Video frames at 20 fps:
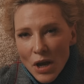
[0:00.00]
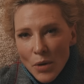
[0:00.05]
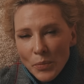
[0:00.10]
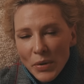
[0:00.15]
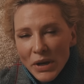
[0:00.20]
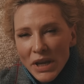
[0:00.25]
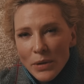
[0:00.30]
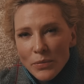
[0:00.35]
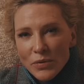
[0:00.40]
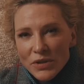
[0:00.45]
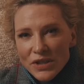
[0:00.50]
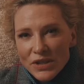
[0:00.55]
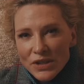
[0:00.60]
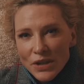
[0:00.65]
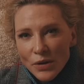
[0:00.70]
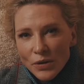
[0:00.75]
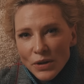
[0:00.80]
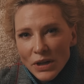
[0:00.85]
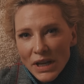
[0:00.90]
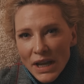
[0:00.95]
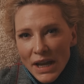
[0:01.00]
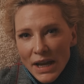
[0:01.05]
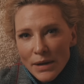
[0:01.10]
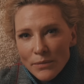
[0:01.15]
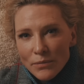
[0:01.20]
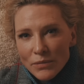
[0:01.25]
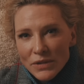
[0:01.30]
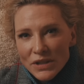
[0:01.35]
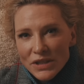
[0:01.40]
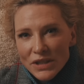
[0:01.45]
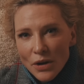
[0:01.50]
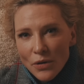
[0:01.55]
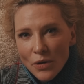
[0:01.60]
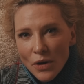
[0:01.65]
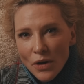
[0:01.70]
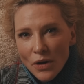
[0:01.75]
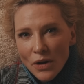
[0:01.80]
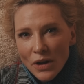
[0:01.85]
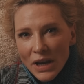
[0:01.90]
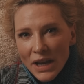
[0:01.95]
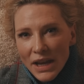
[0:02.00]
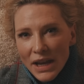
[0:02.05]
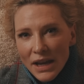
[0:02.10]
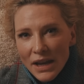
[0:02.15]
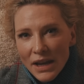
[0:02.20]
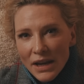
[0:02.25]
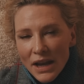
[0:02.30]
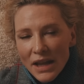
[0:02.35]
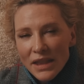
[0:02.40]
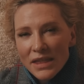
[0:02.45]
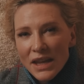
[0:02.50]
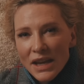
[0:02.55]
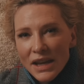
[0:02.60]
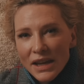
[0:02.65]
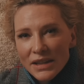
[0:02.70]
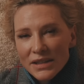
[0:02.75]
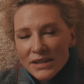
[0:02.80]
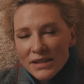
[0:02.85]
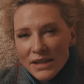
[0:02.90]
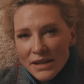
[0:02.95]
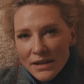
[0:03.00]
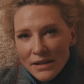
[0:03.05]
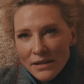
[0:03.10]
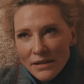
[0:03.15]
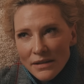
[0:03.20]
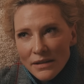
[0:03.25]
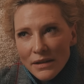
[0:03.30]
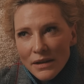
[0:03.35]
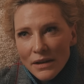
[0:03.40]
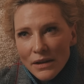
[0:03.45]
But he was so claimed so early, and I think it's the